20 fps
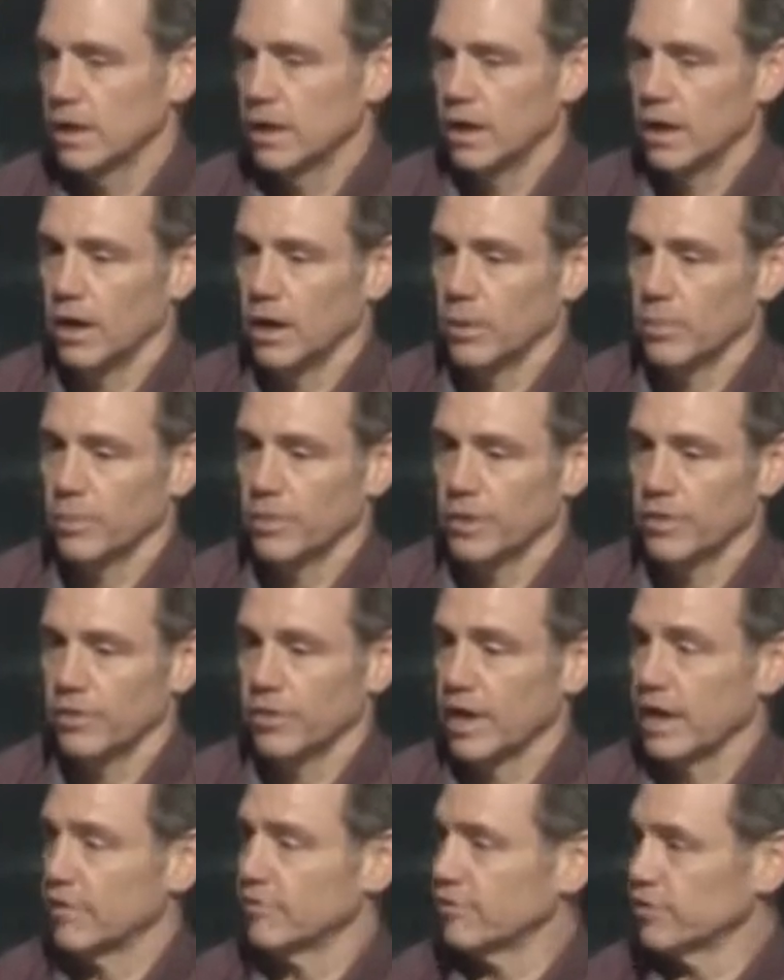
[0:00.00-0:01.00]
Um,
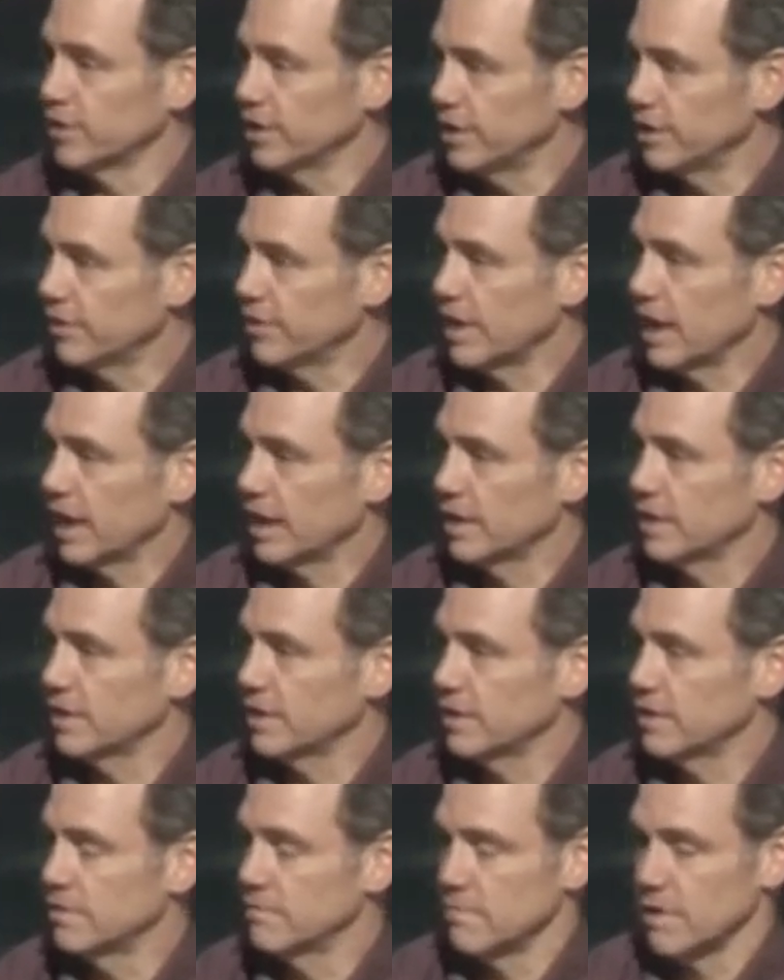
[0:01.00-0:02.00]
thankfully, that
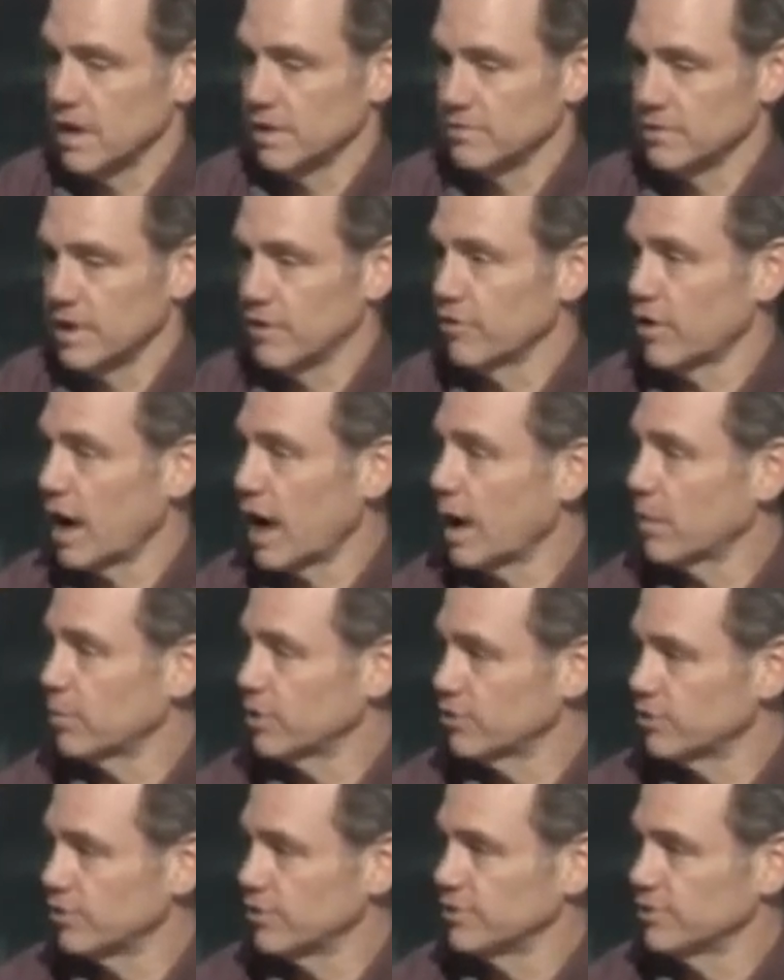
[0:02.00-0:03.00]
has never
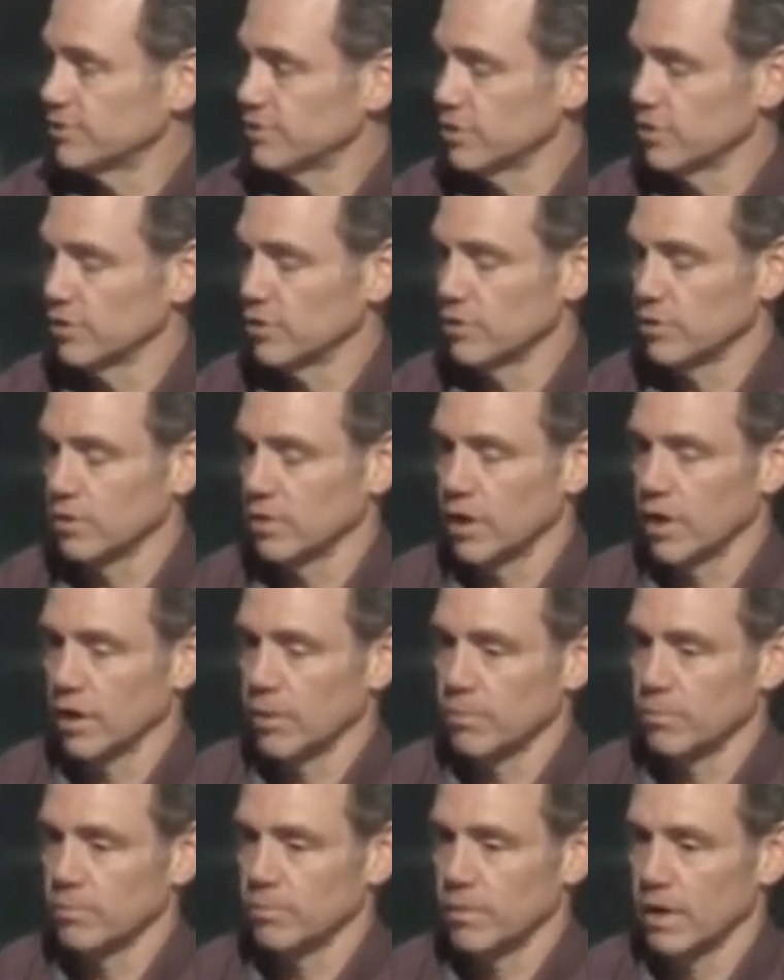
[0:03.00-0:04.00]
happened. She's still
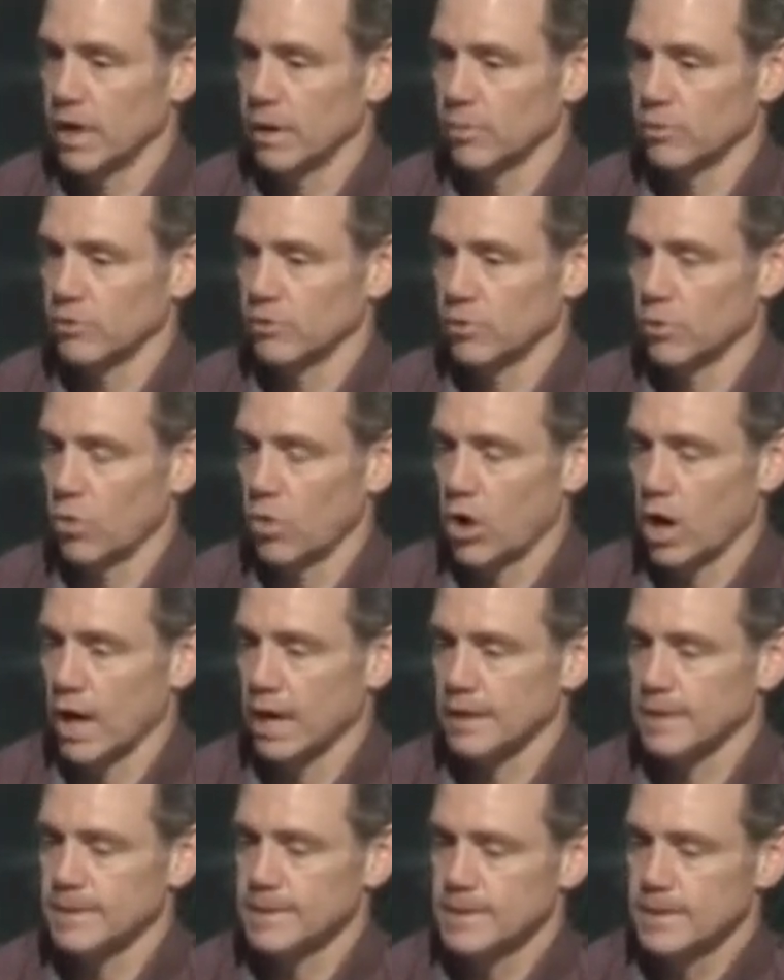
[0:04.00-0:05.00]
um, able to
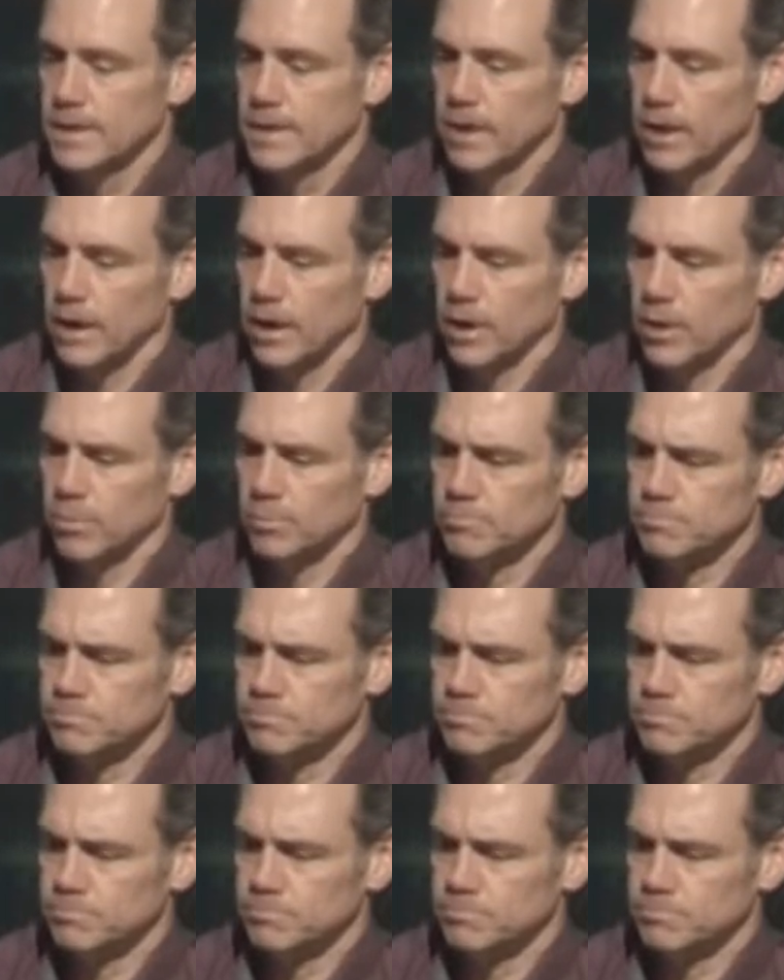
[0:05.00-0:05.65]
walk. Um,